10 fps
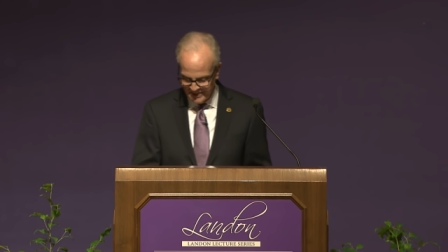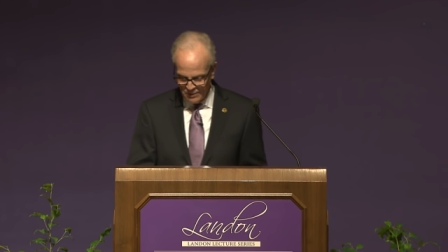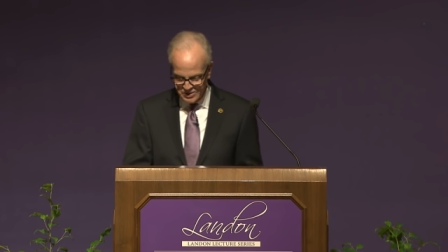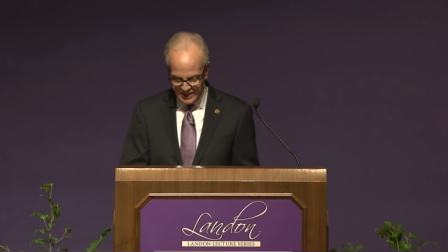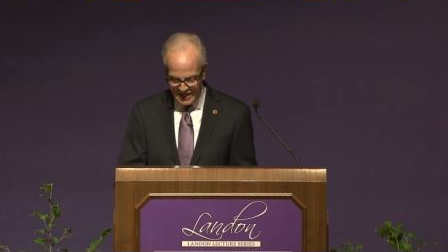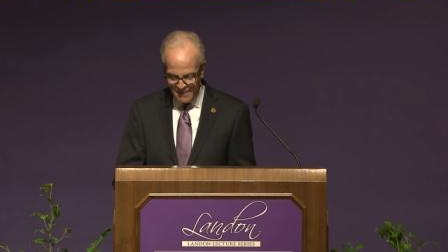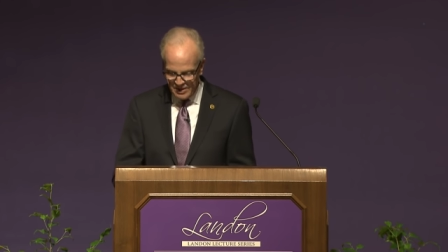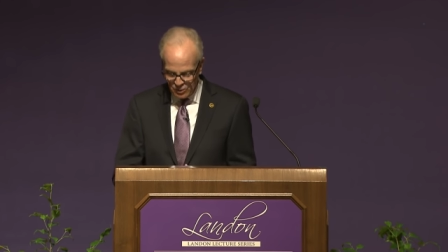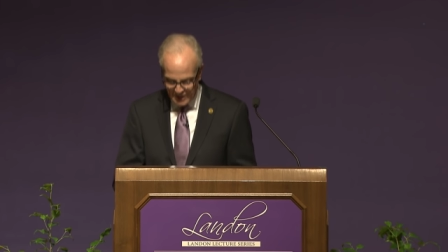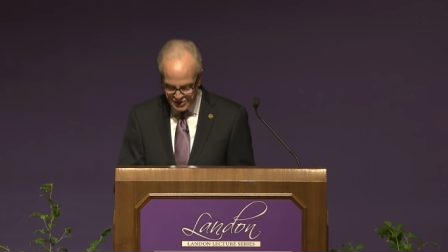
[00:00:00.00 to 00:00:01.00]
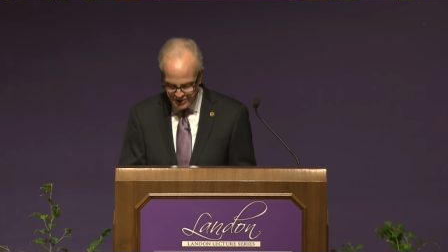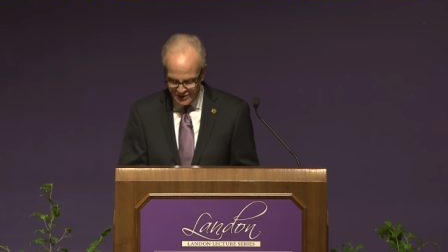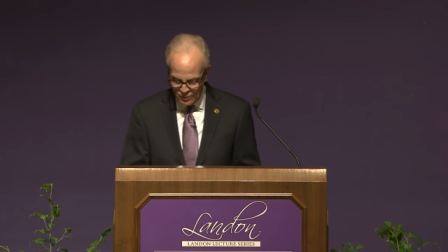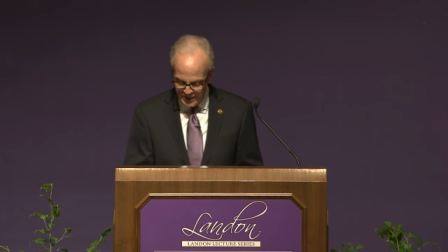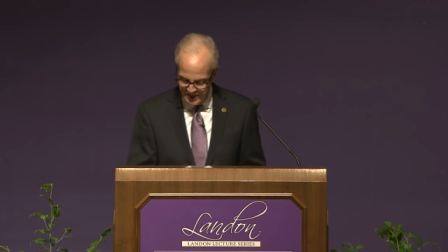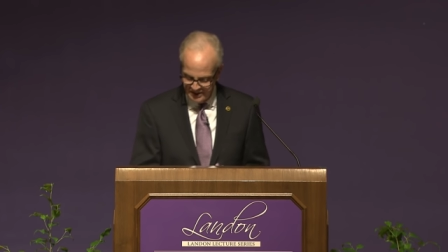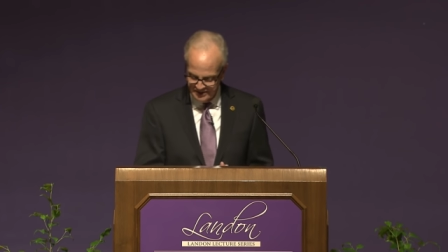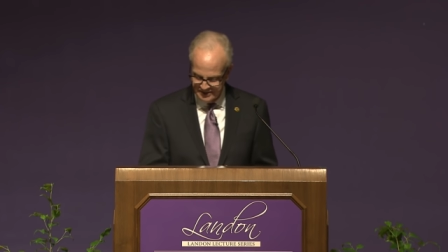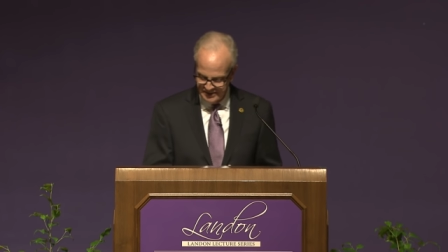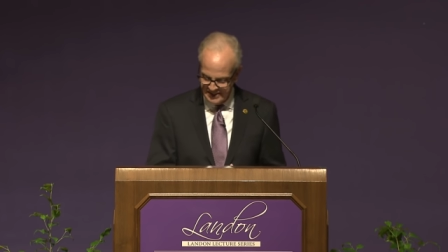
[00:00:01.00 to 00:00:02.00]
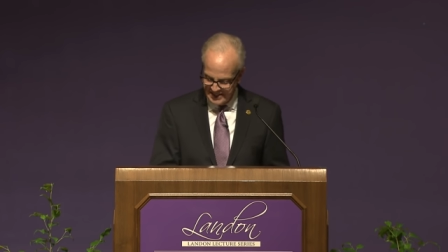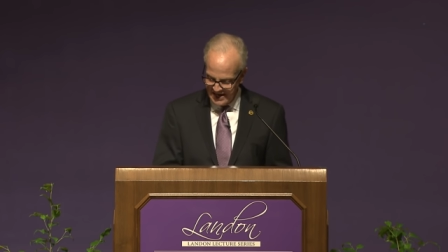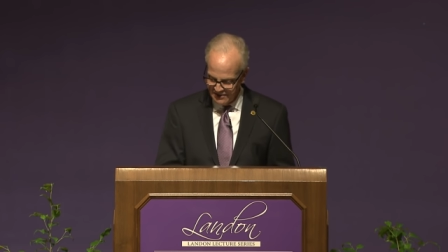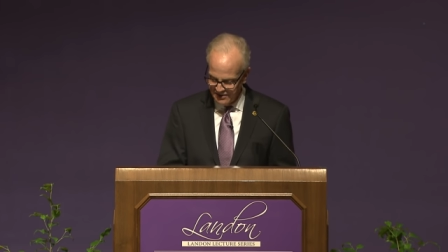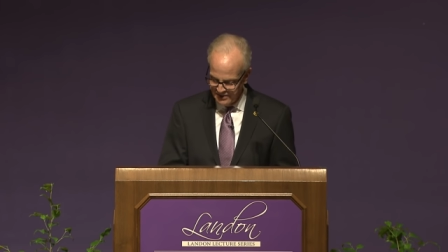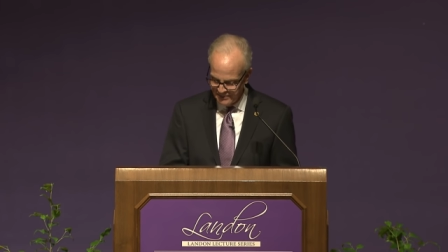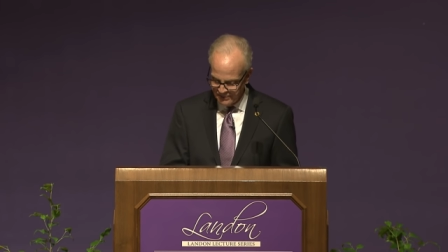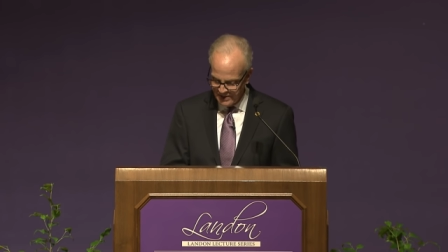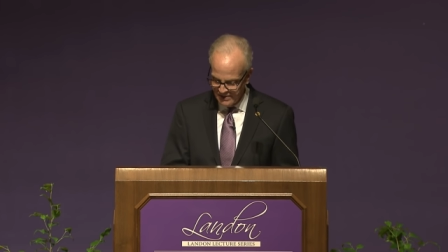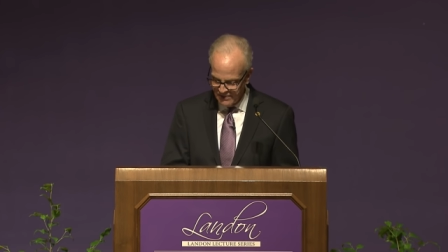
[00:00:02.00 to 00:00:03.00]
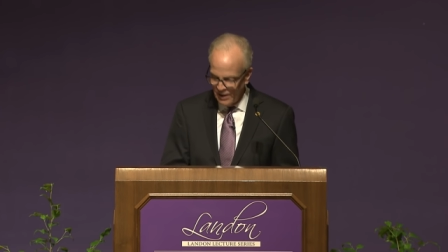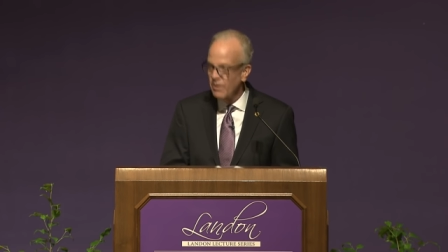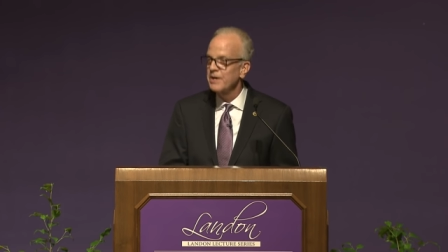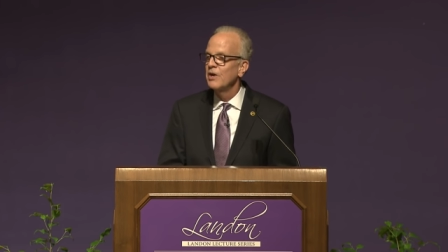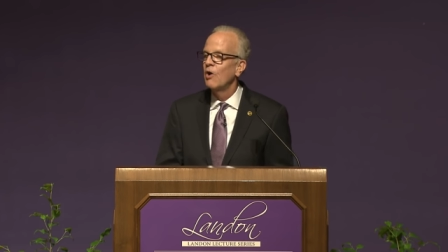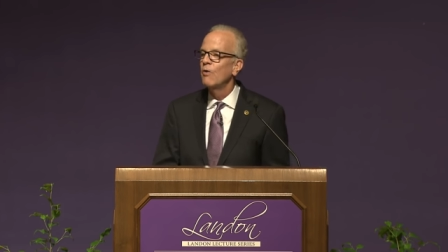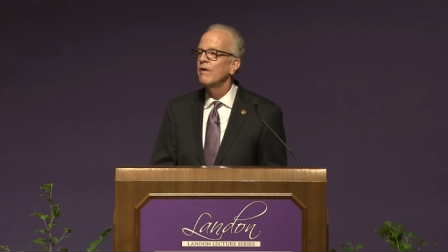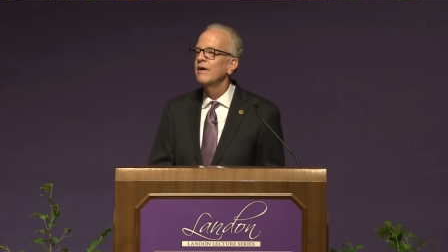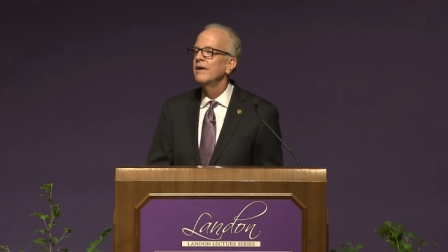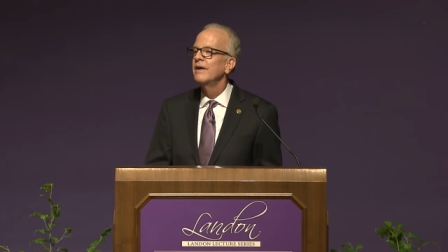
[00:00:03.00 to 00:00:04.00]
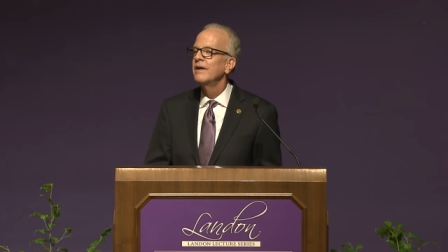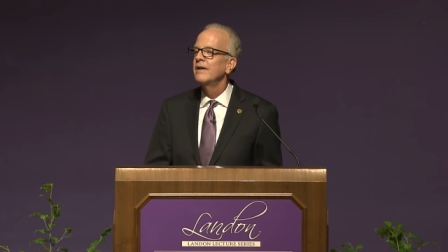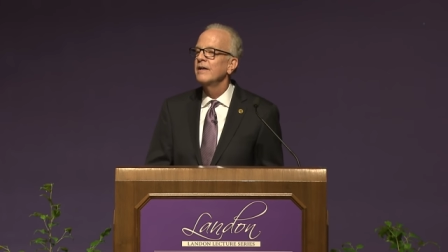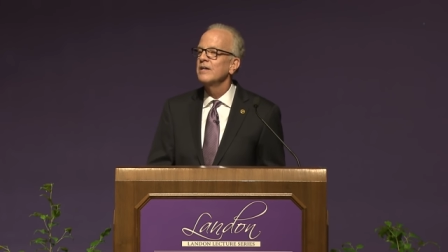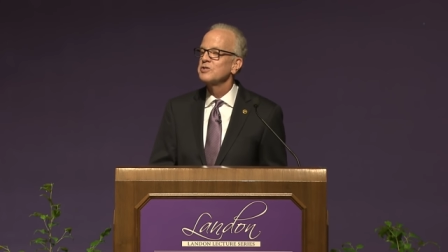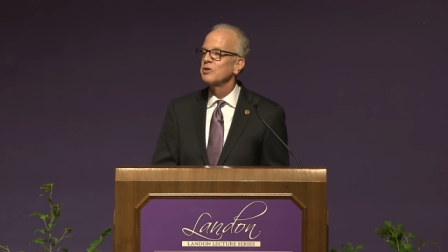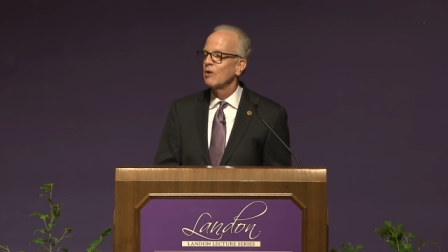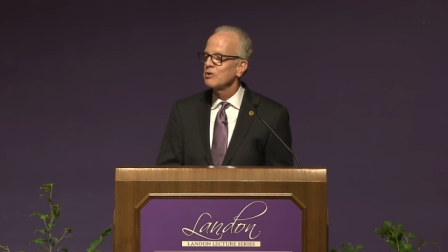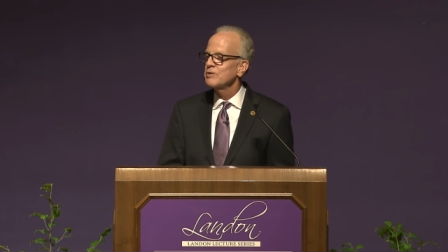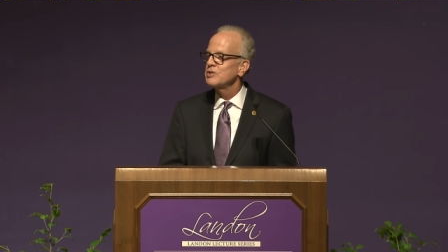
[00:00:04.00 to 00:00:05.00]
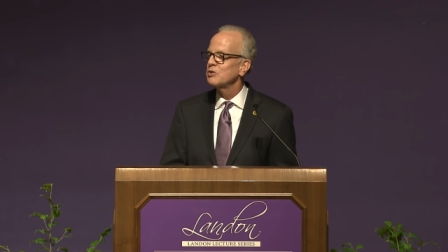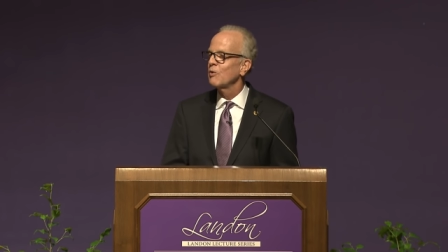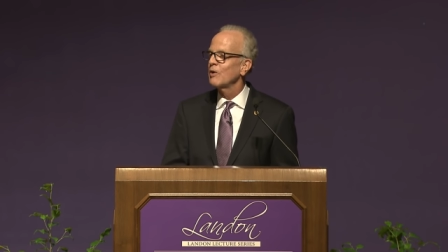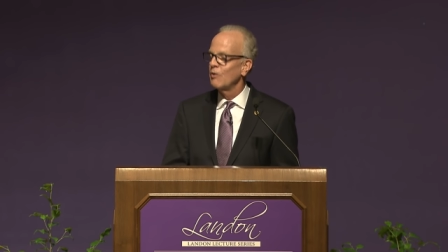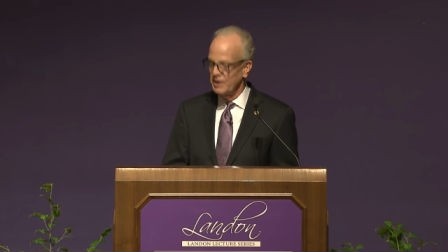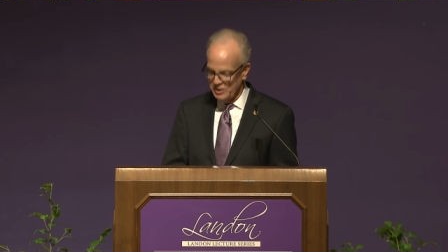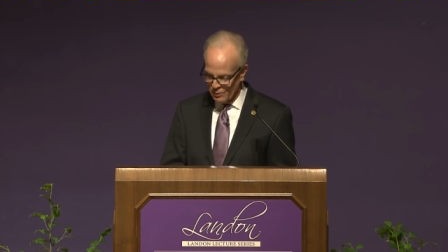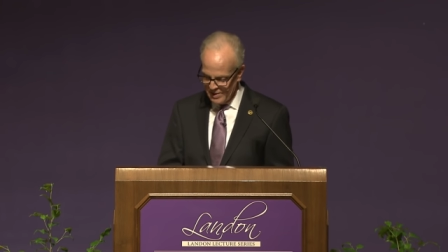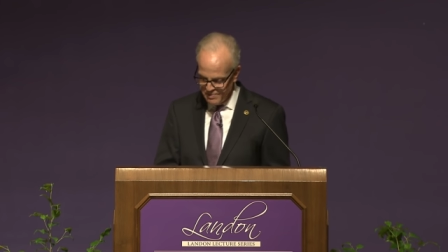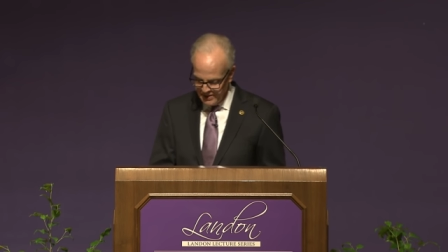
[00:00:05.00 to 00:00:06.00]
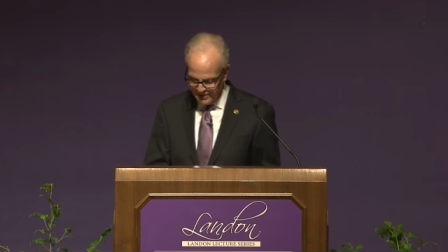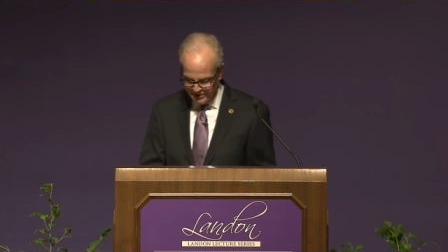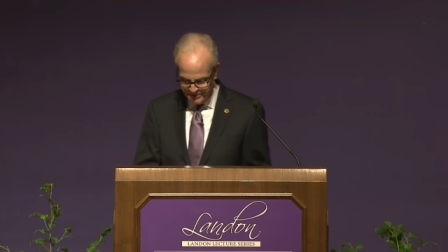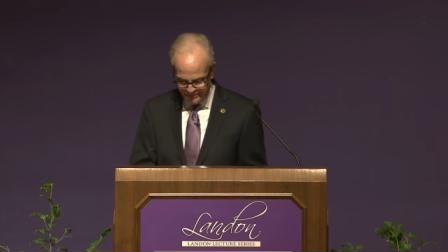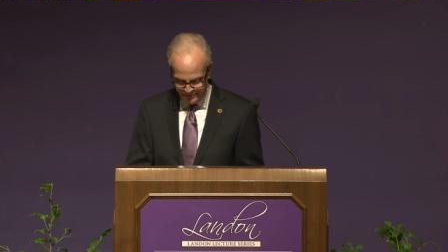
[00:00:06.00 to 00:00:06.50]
It was a common question that we encountered. They wanted to know is the grocery store going to rebuild?